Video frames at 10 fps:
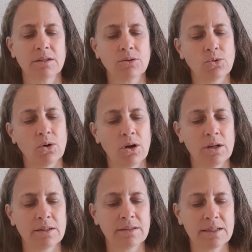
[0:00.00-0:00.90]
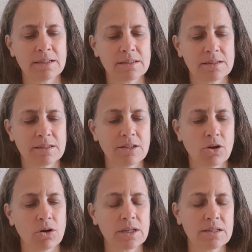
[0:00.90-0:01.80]
To all these, the
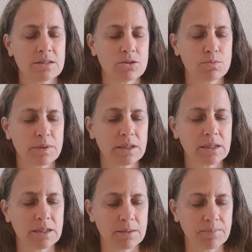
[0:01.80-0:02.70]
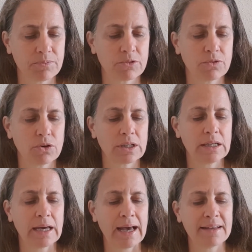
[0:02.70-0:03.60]
yogi is superior, for
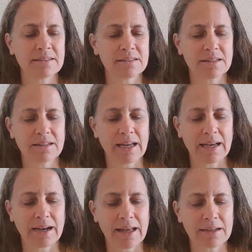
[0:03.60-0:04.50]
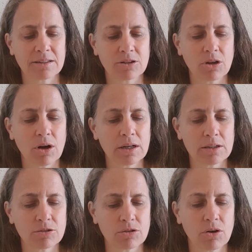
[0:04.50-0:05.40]
he has the direct
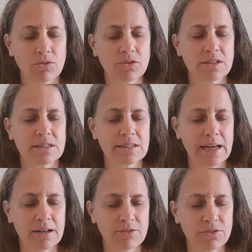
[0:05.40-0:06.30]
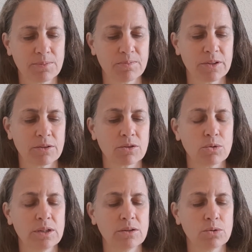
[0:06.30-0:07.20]
knowledge of the self
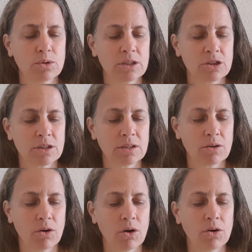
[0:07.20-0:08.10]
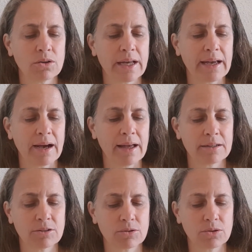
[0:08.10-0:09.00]
through intuition or
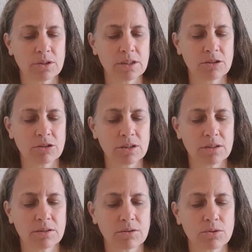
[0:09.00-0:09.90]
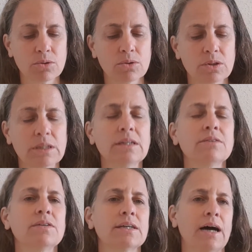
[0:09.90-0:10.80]
direct cognition through
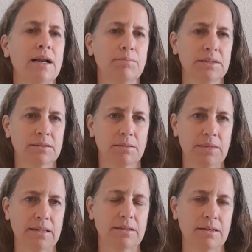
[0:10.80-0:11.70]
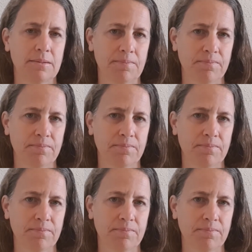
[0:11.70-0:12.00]
nirvikalpa samadhi.